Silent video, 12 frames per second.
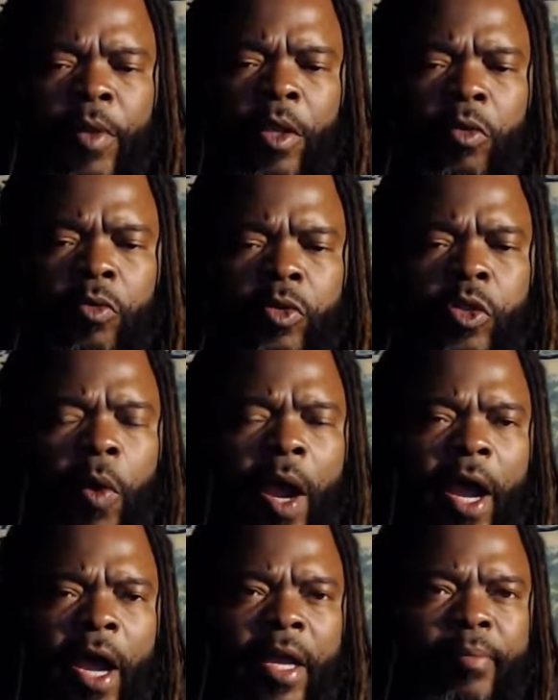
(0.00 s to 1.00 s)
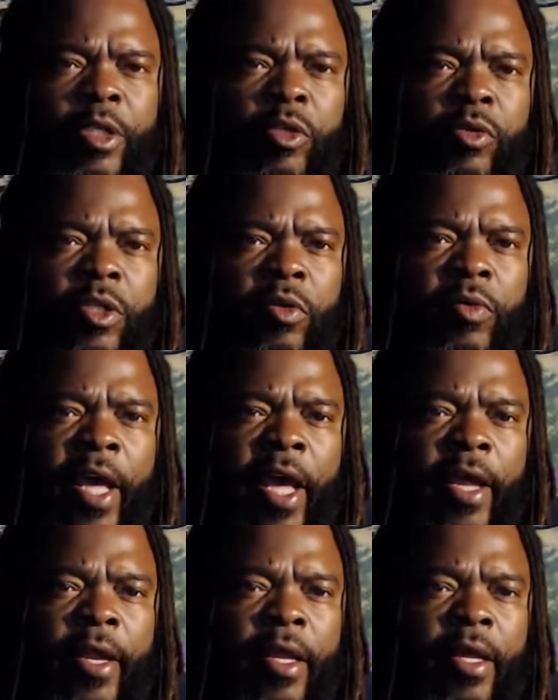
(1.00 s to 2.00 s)
you try, but you still
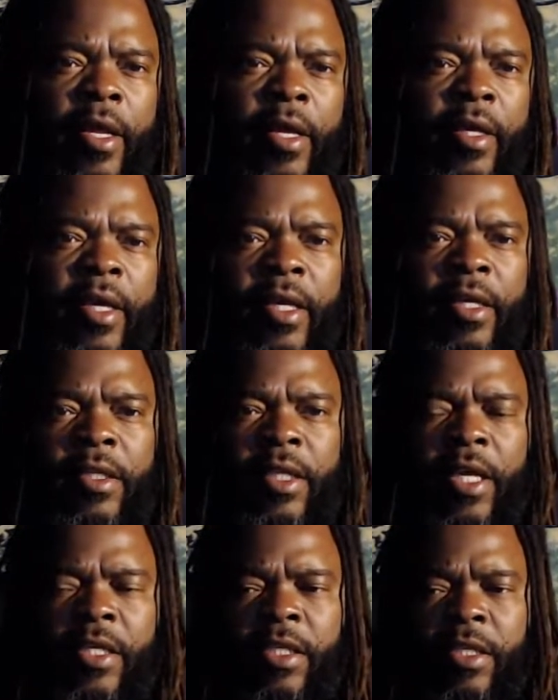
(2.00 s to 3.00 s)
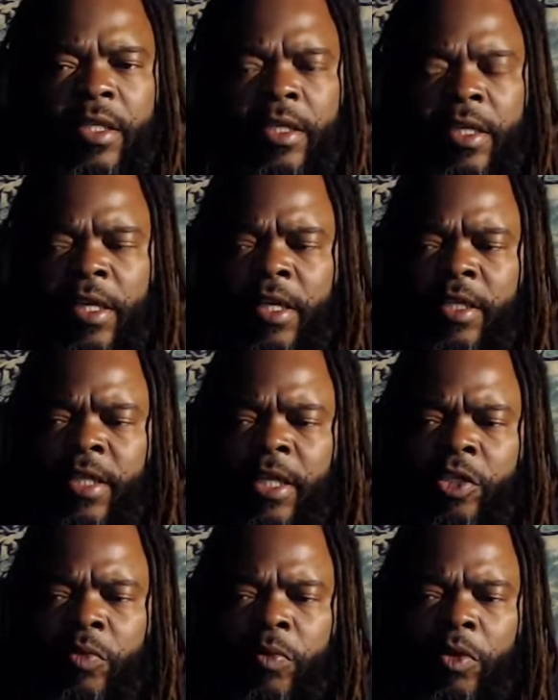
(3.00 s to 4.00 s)
not getting the things that it is
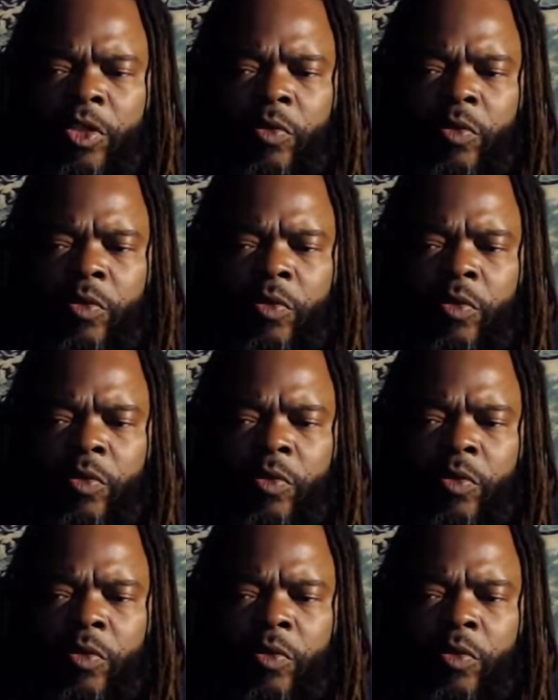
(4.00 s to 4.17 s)
that you want.